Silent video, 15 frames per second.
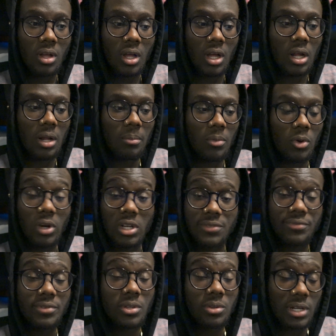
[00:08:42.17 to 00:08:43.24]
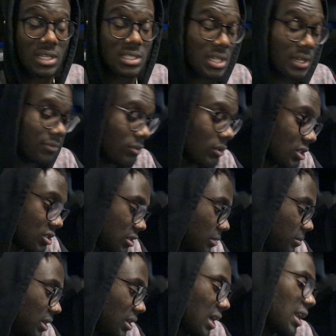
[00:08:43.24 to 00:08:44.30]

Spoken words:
or as frequent as I thought I should have been.